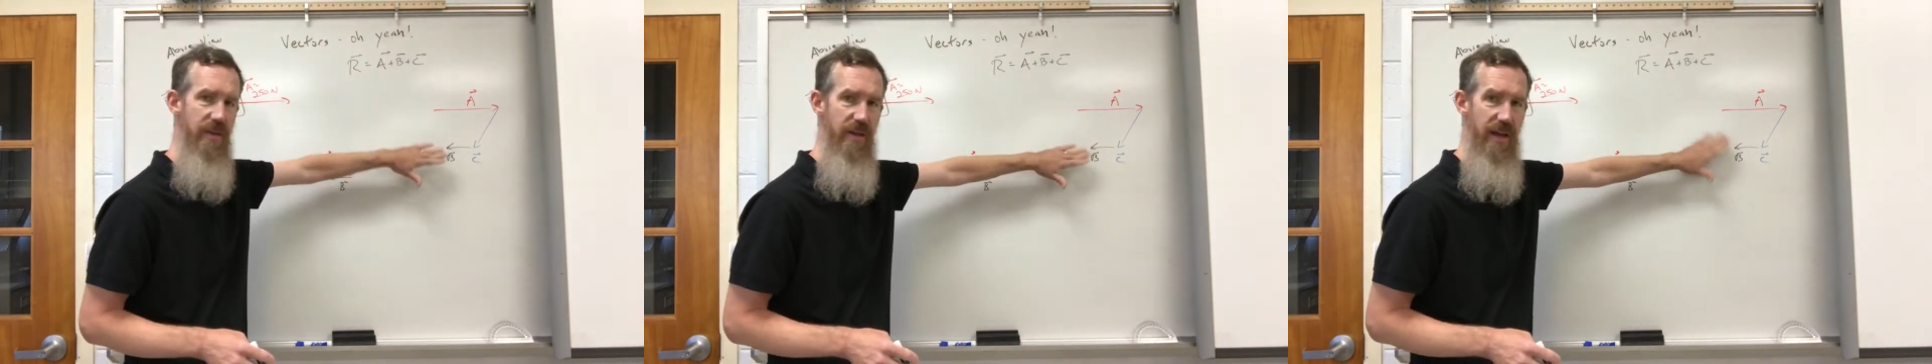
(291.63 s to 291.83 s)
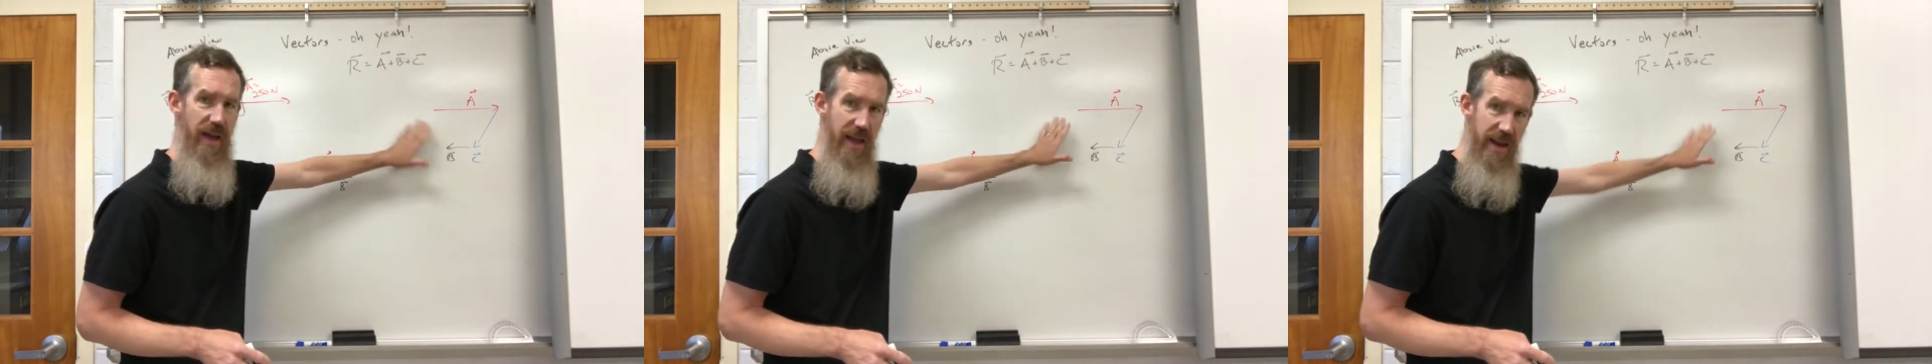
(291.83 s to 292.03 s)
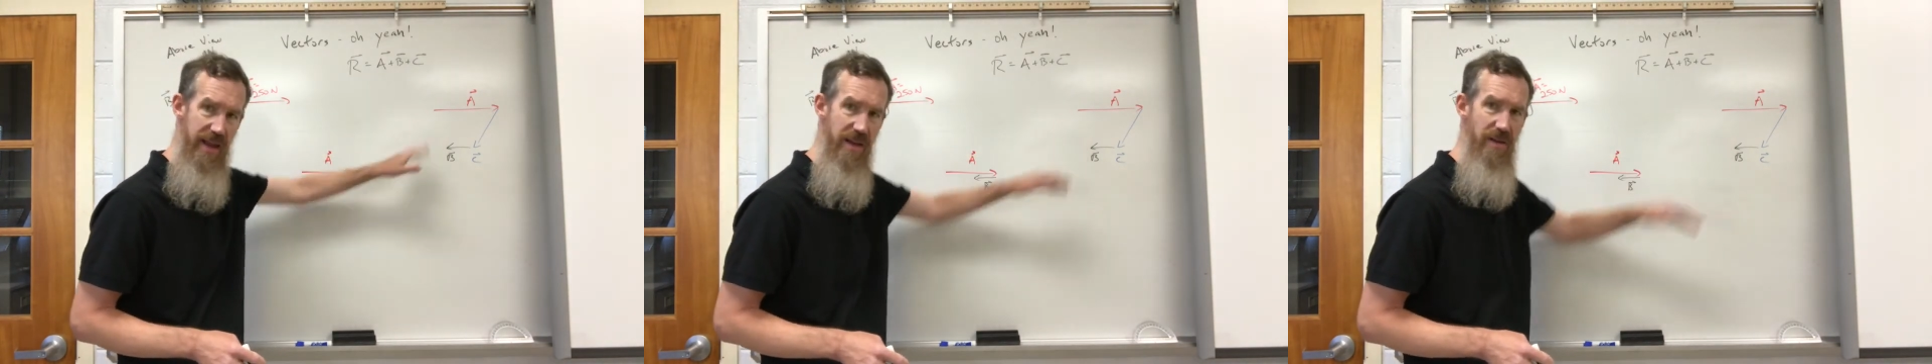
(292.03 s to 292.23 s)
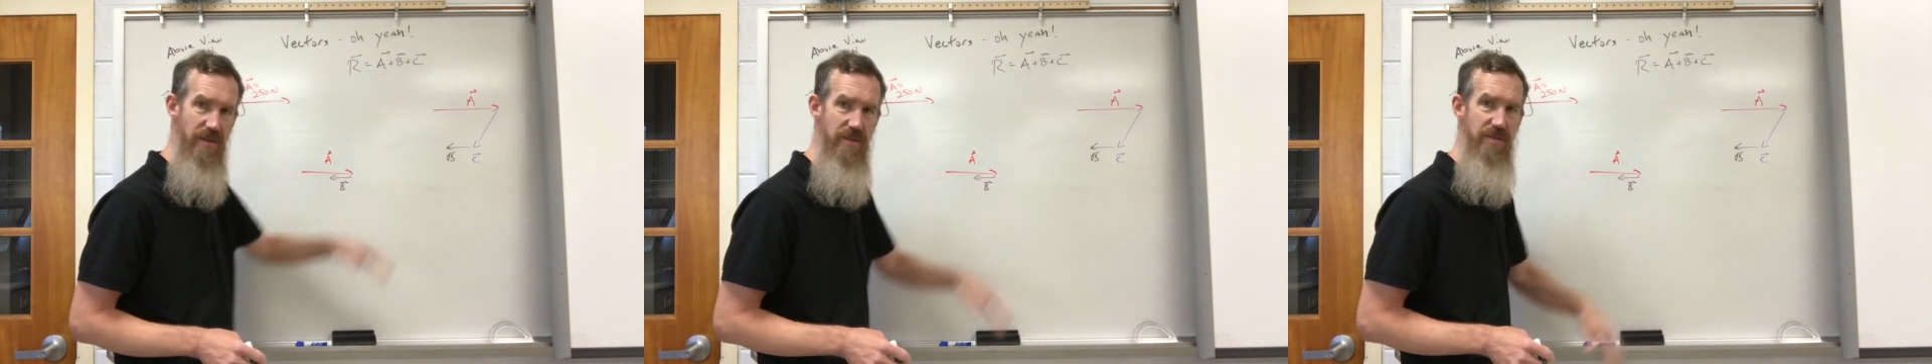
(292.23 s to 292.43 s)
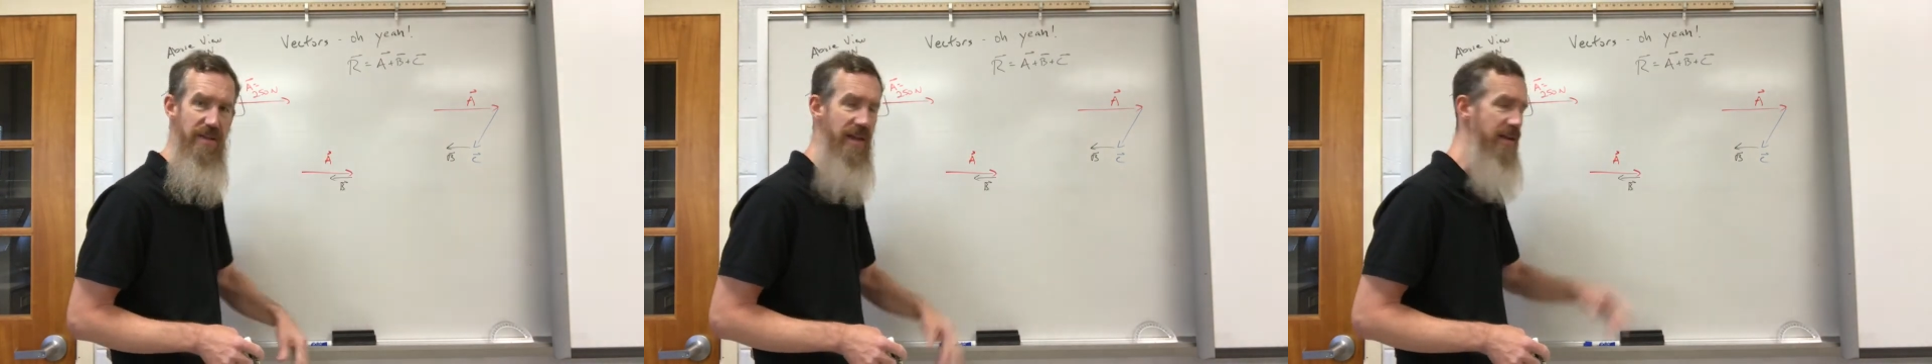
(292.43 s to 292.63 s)
at
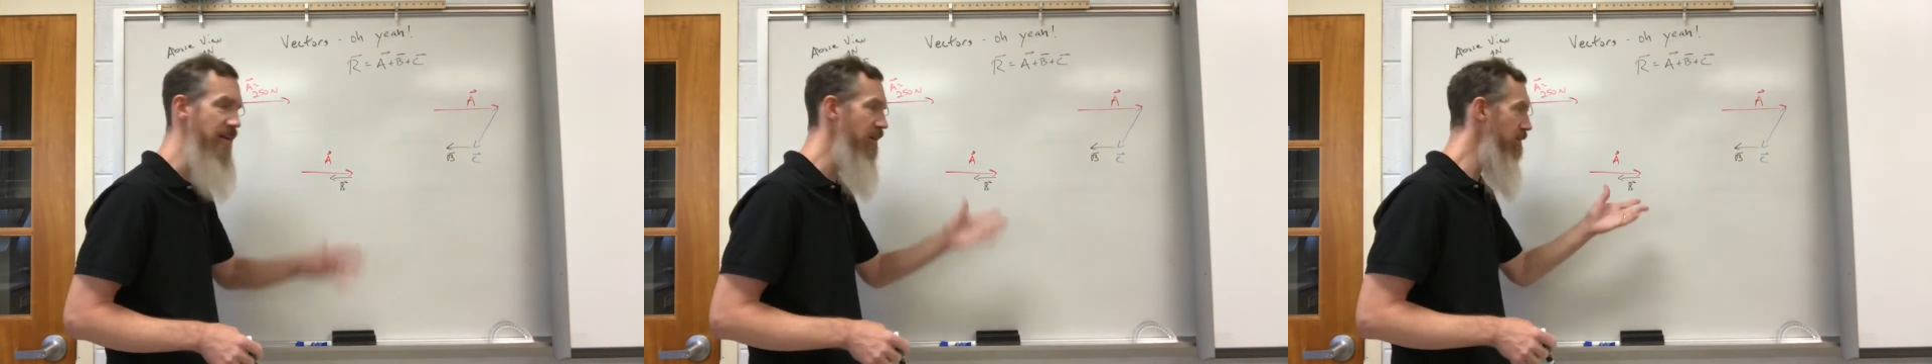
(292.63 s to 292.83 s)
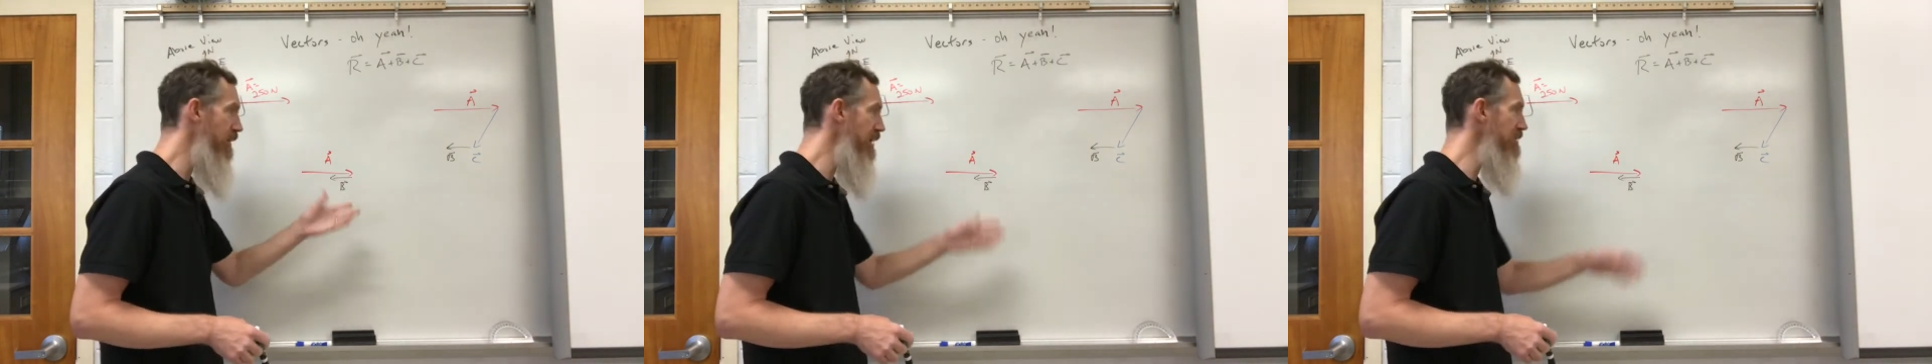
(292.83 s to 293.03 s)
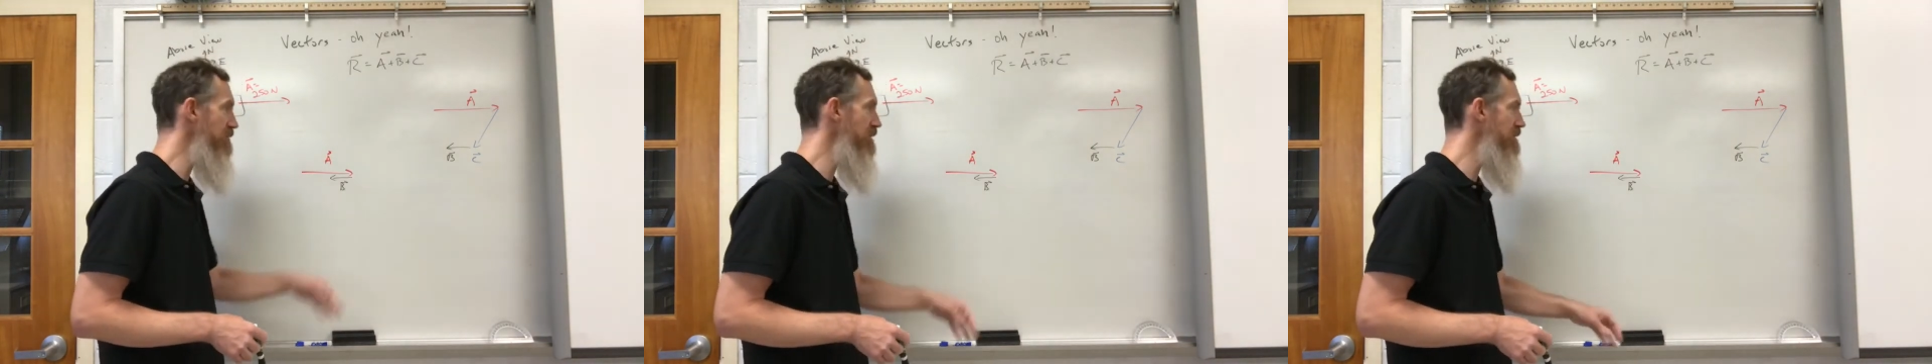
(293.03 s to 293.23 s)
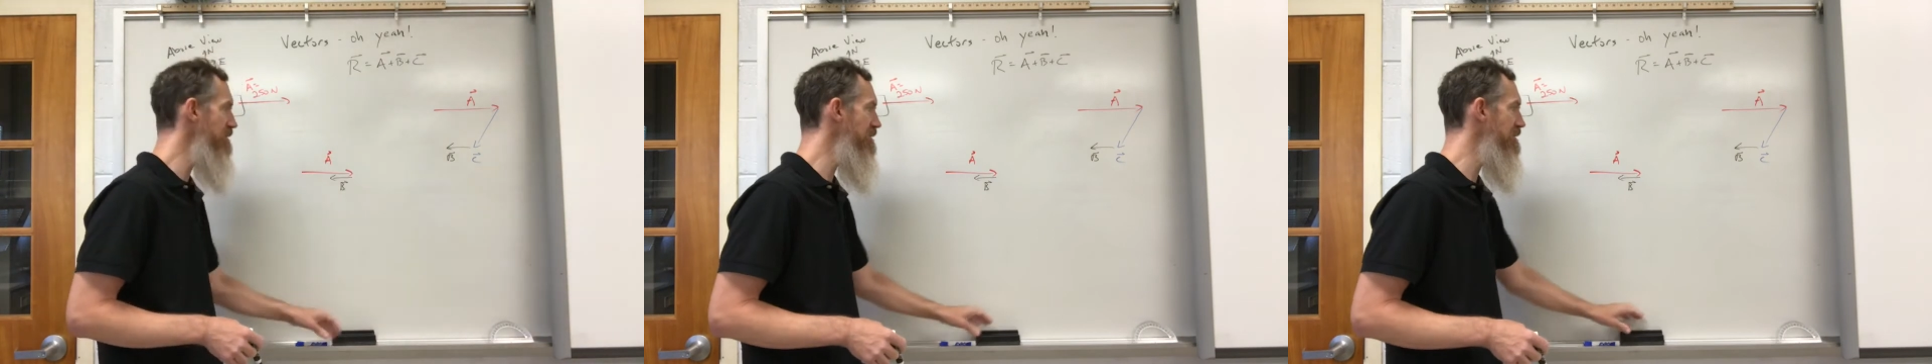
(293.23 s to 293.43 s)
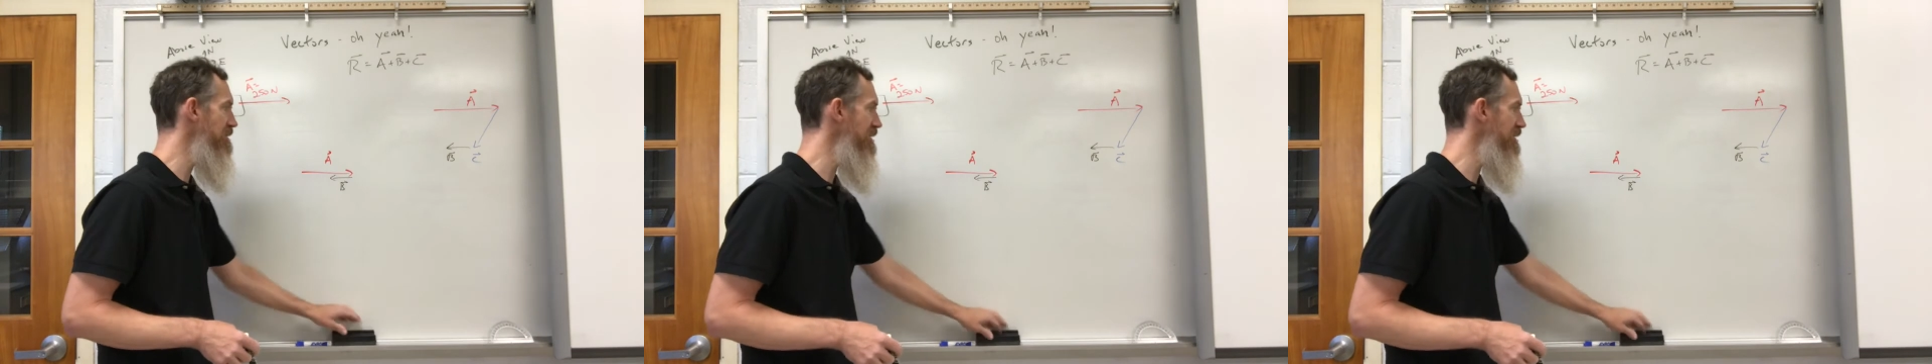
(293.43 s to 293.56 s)
angles and in quadrants,